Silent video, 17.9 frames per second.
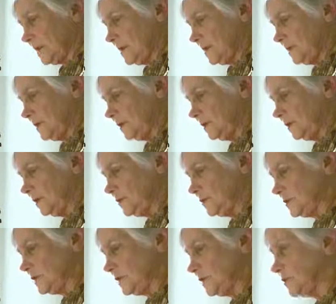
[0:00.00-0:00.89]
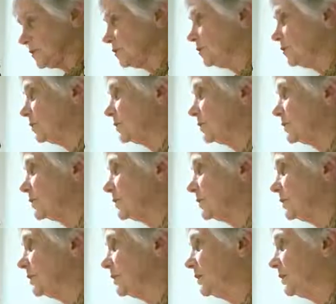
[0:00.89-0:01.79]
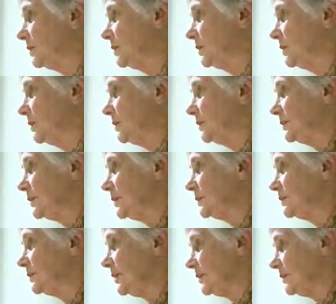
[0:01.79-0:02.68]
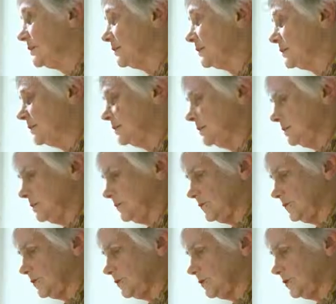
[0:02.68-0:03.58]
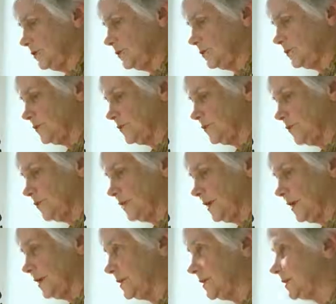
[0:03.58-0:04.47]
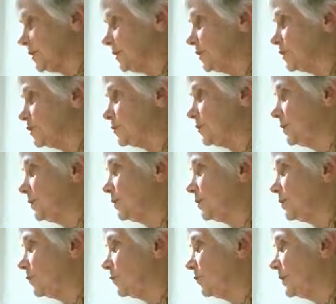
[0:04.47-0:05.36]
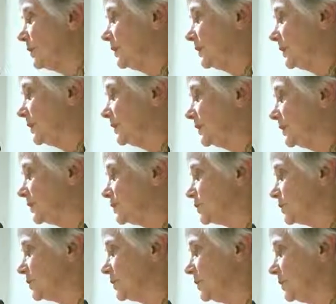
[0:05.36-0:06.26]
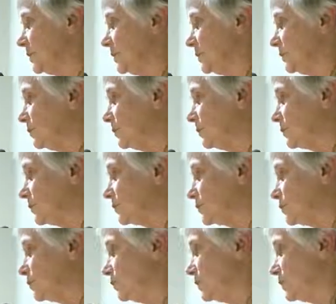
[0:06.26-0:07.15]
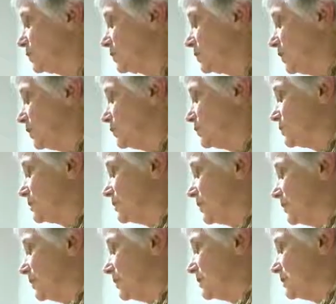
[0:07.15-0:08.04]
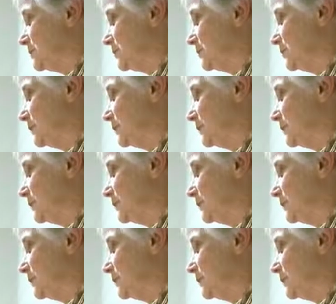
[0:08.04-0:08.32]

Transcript: Now, closing schools does nothing for children who can't speak or read English. When their school is closed, they still